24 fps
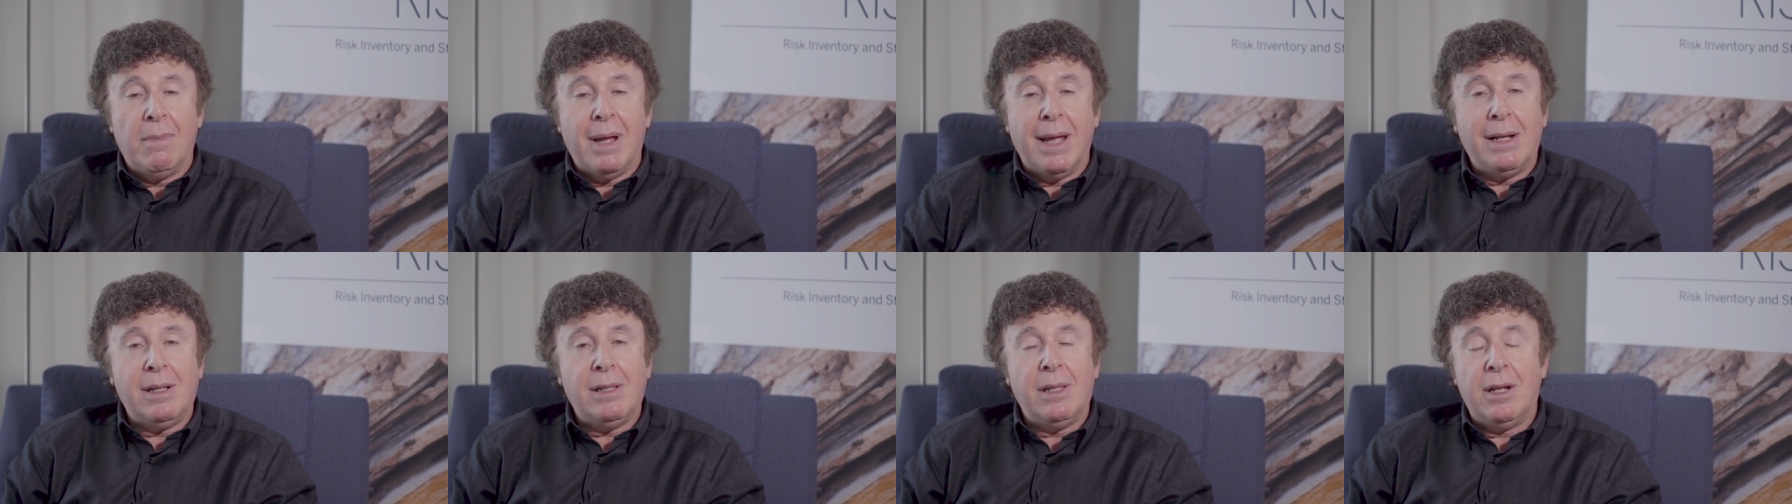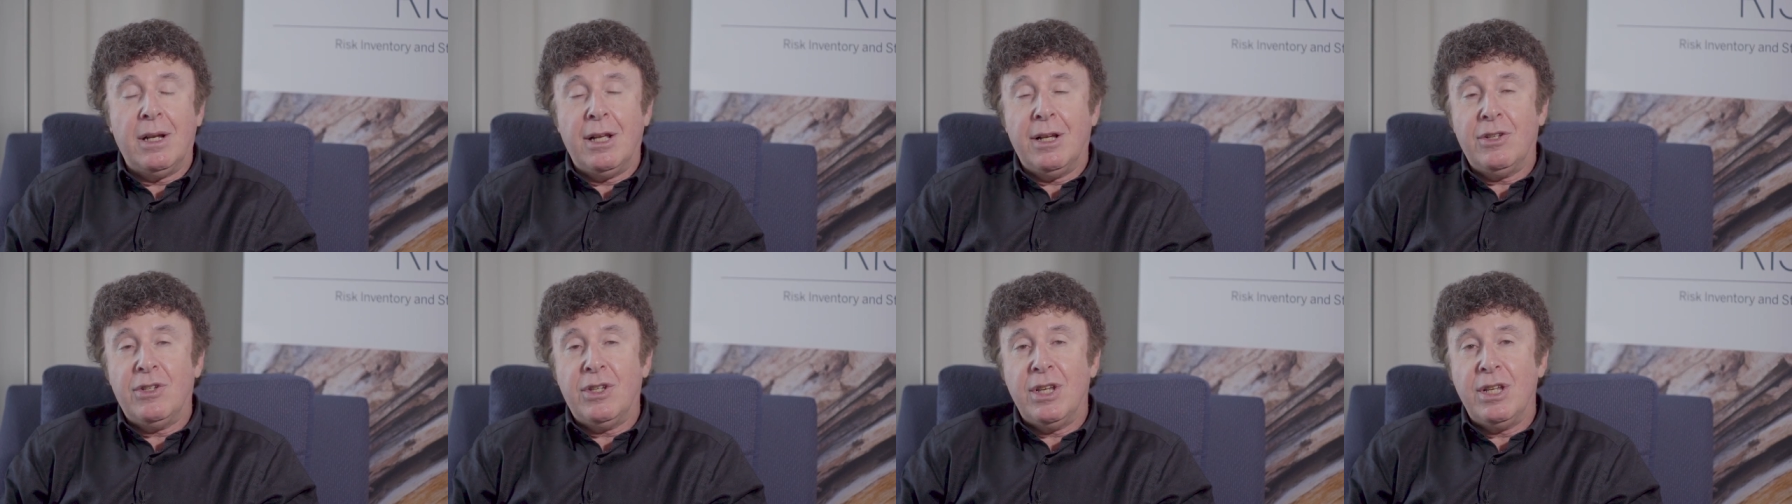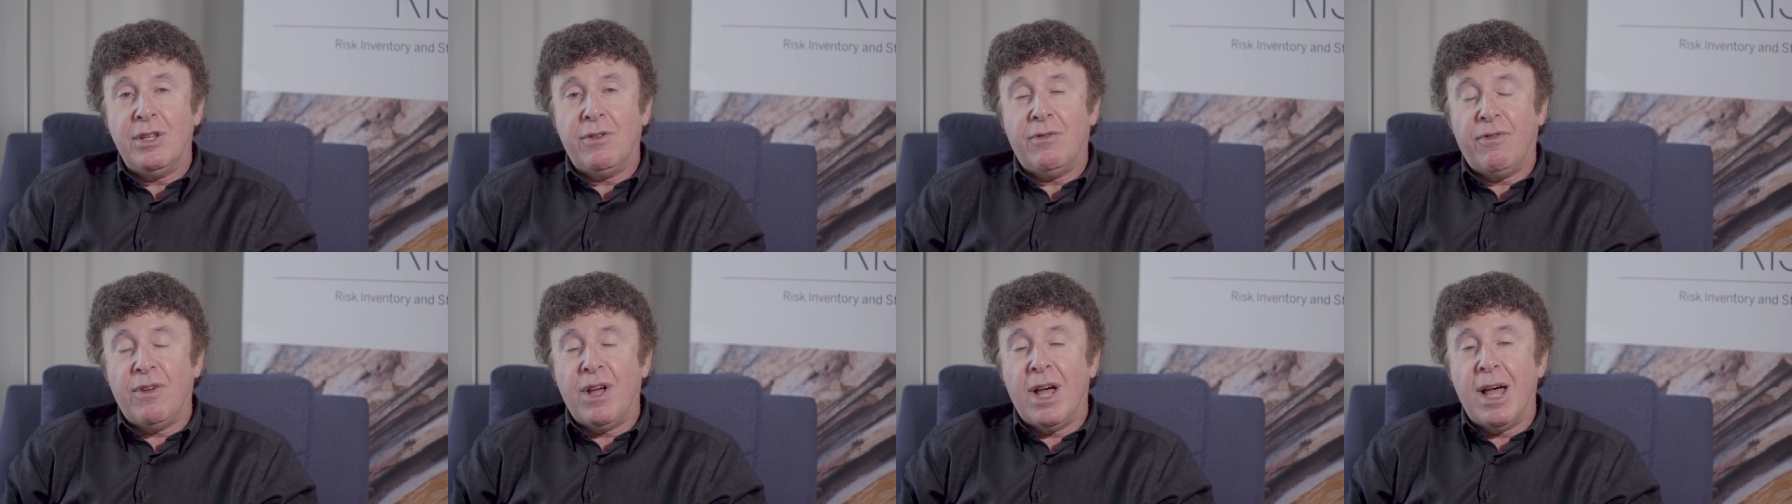my clinic
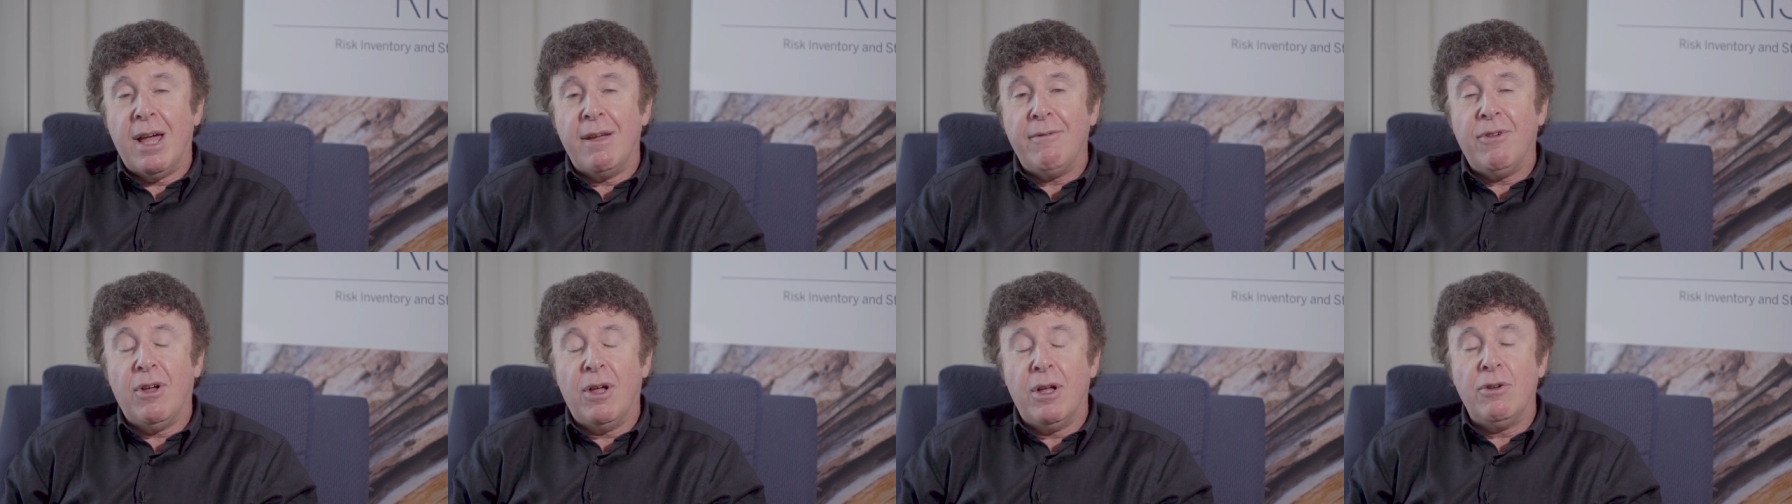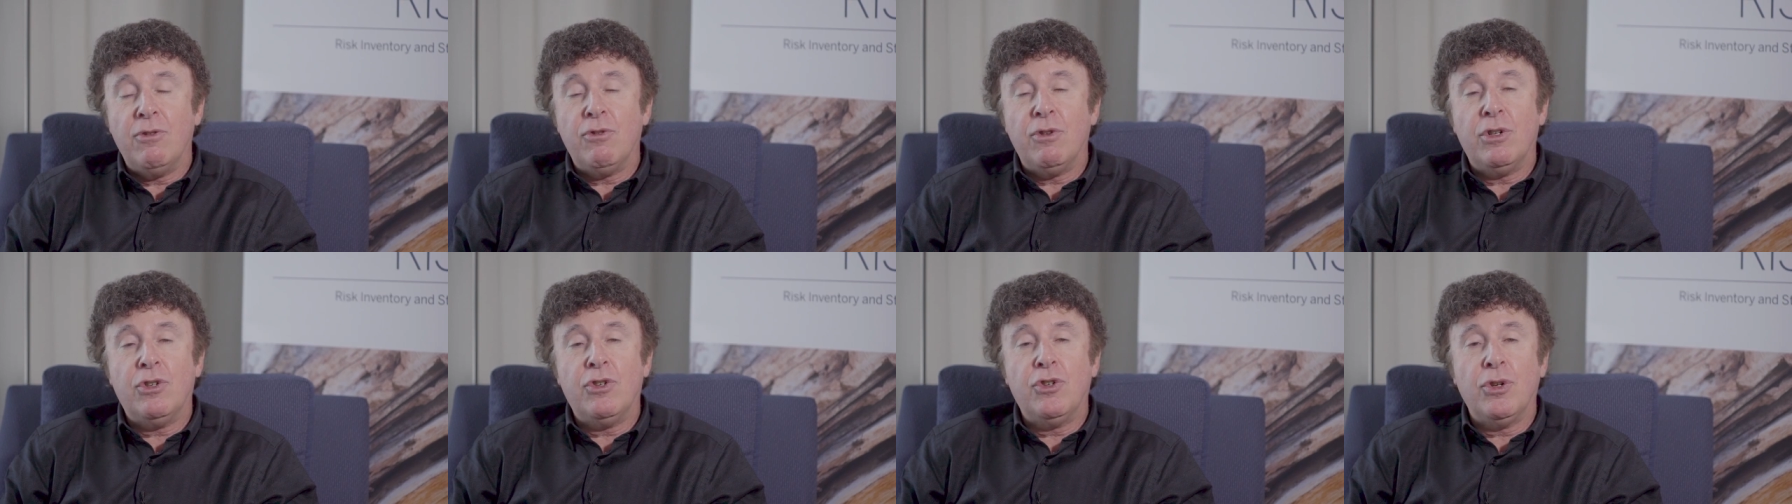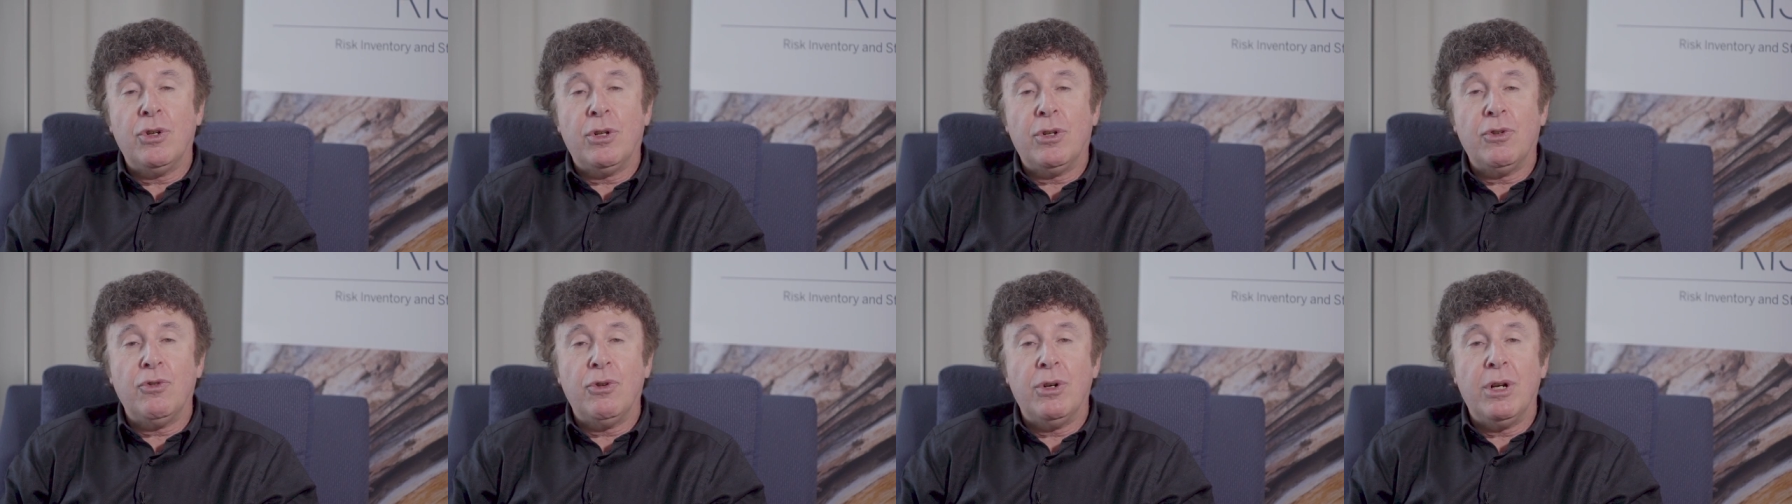sees 500
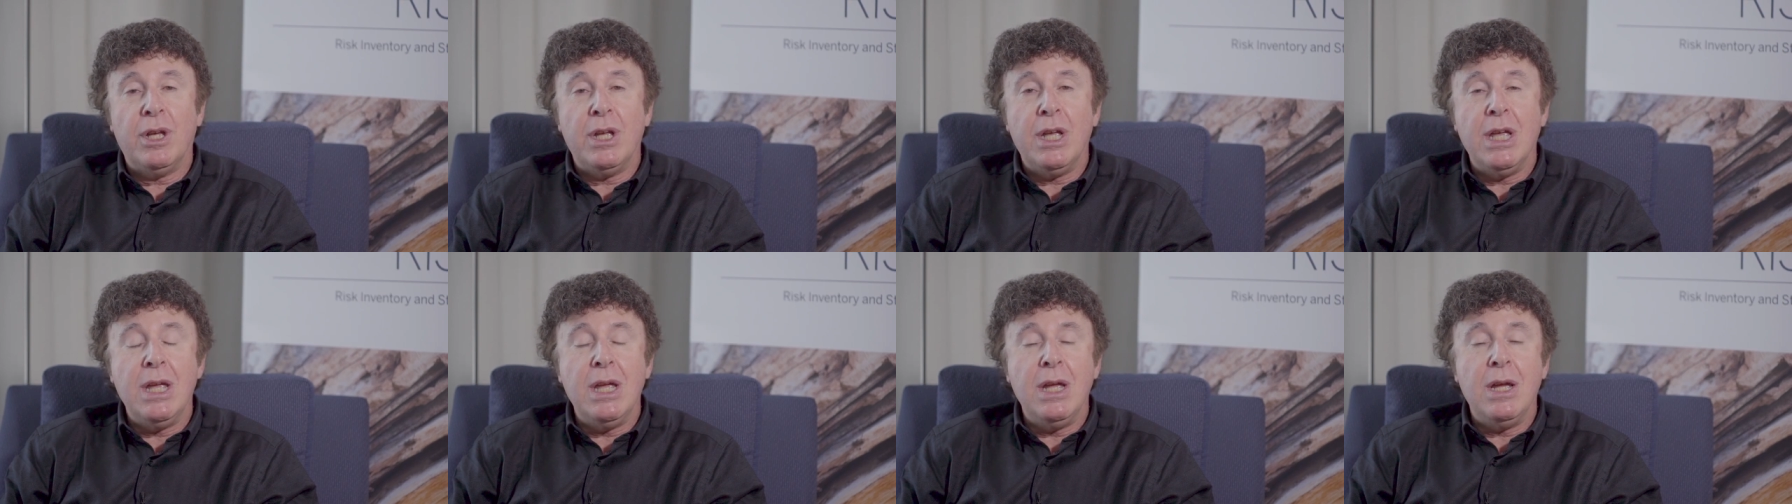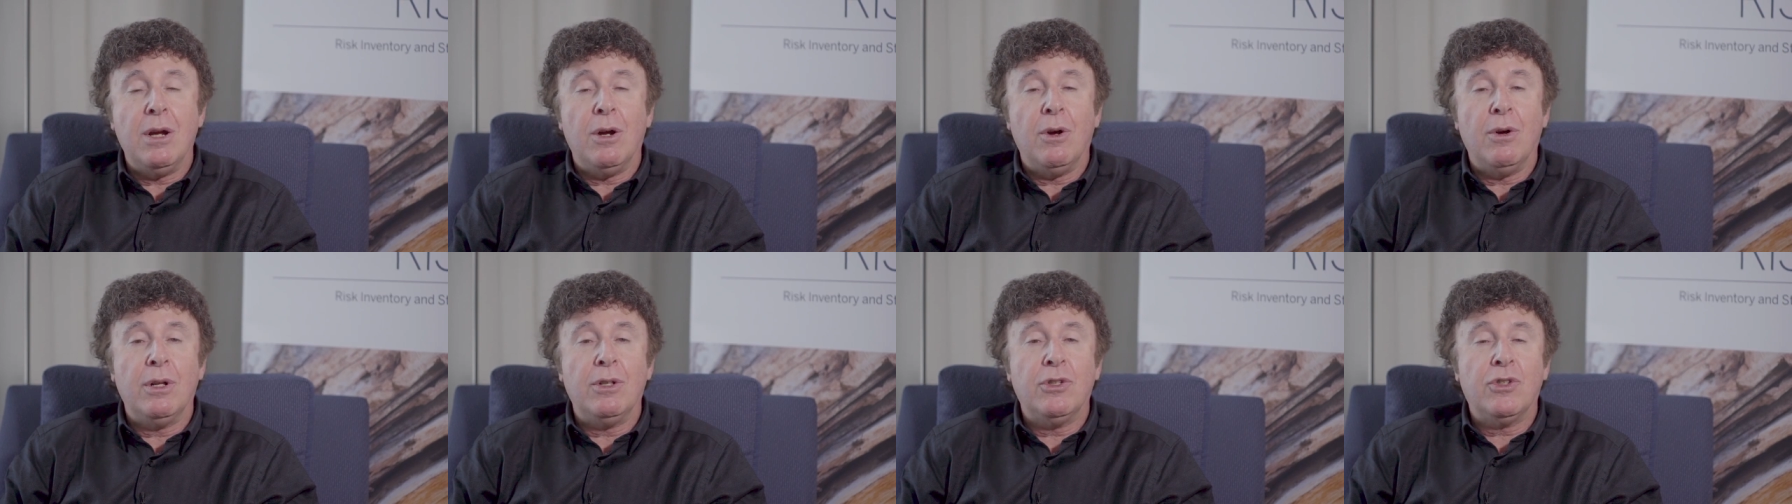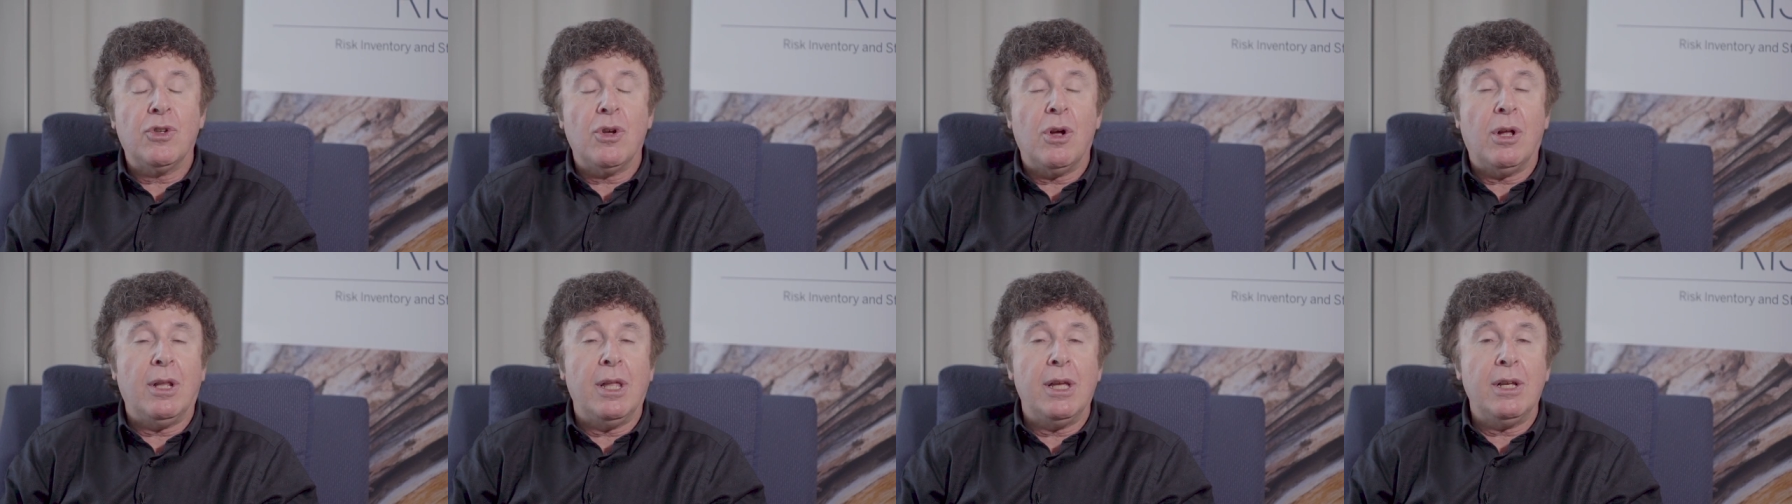children a year
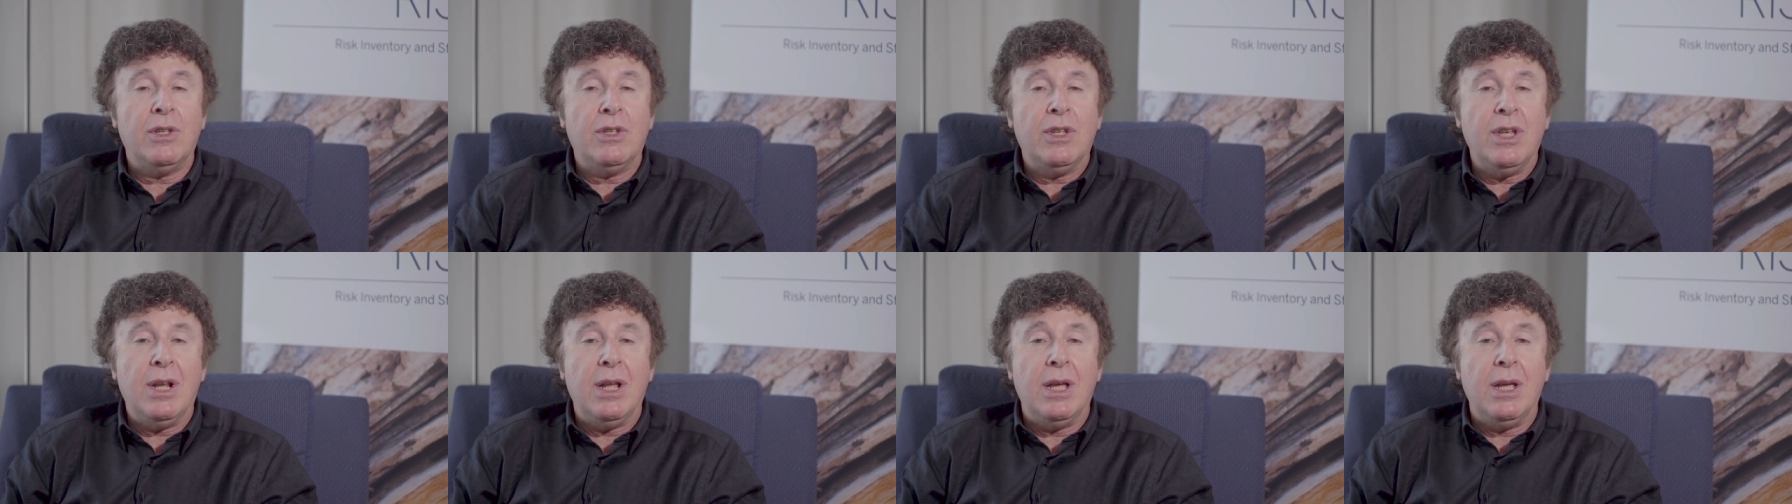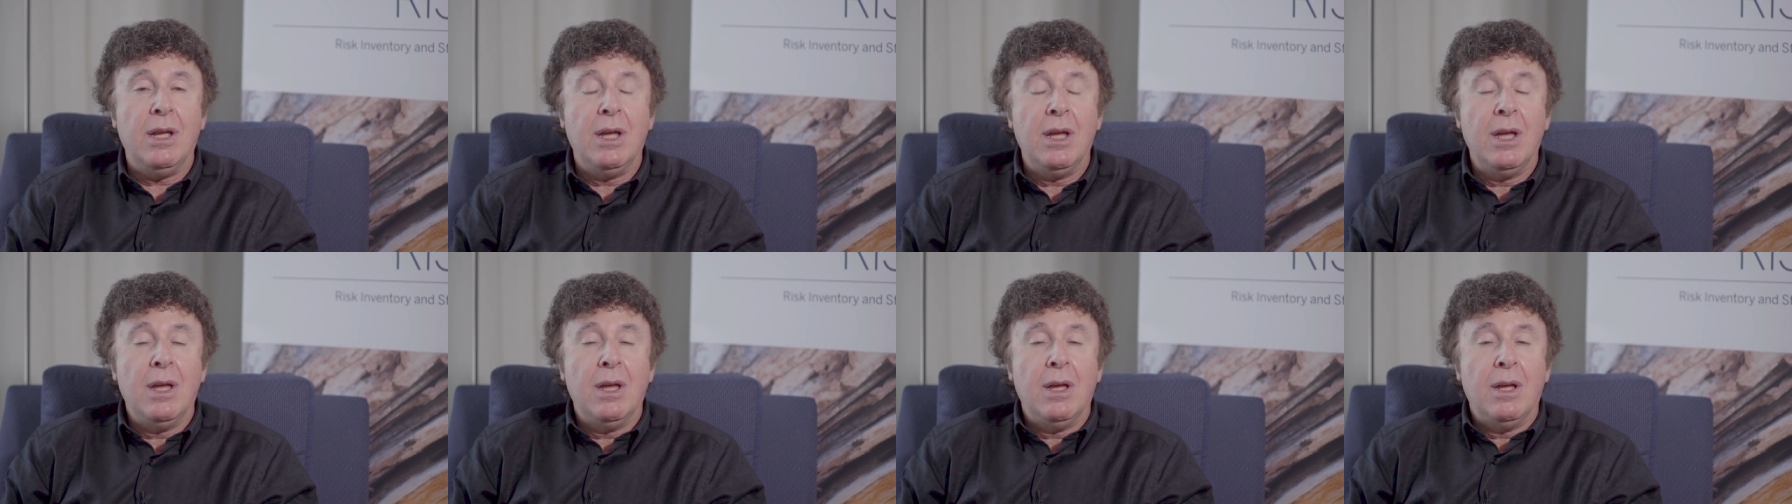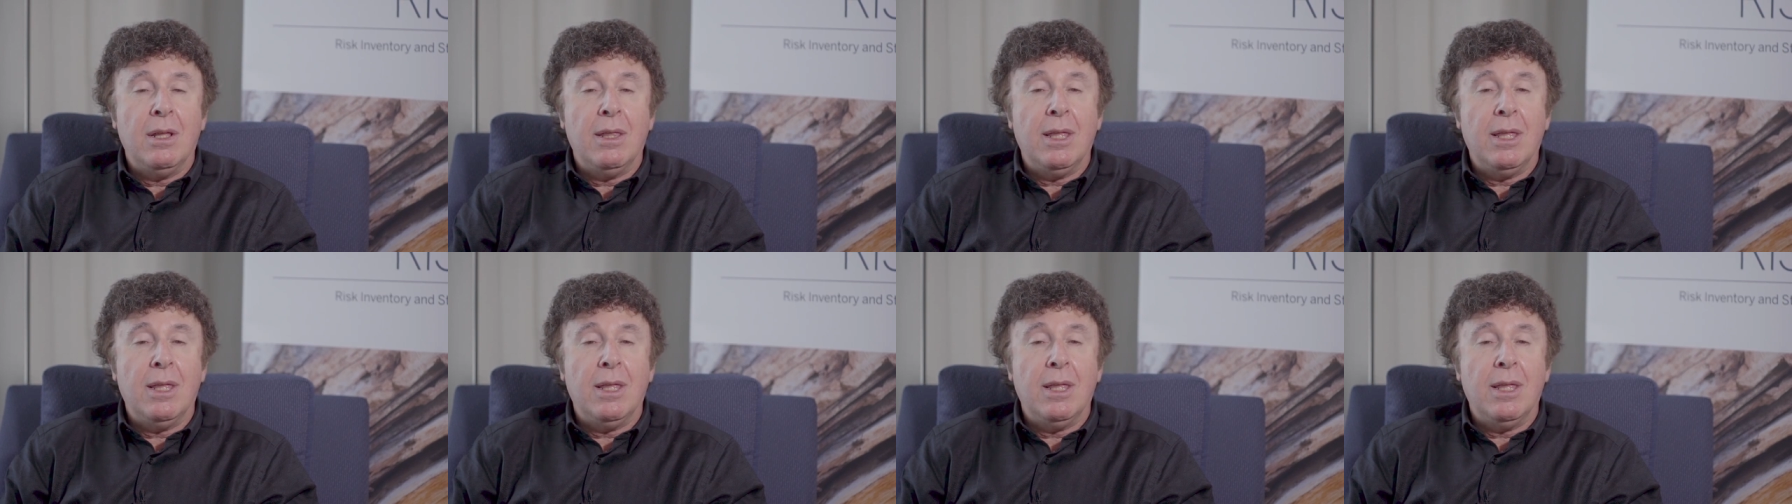in Salt Lake City.